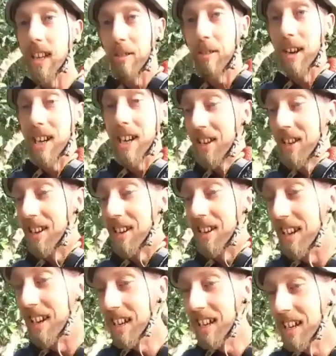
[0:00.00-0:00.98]
question.
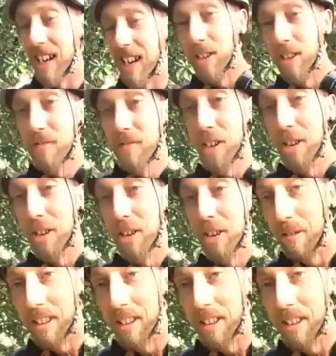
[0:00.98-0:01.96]
I'd love to know
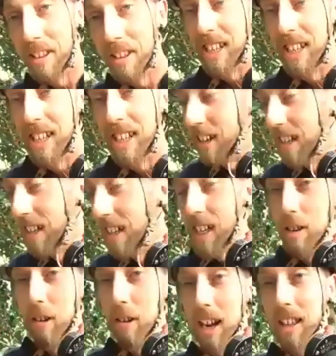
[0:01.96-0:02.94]
what they do. You know
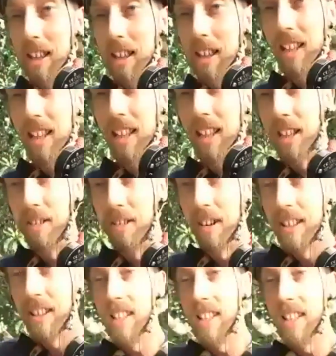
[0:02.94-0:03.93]
what I think they do? I
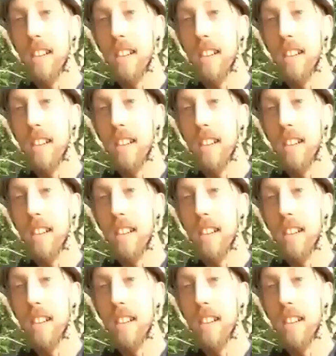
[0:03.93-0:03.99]
think they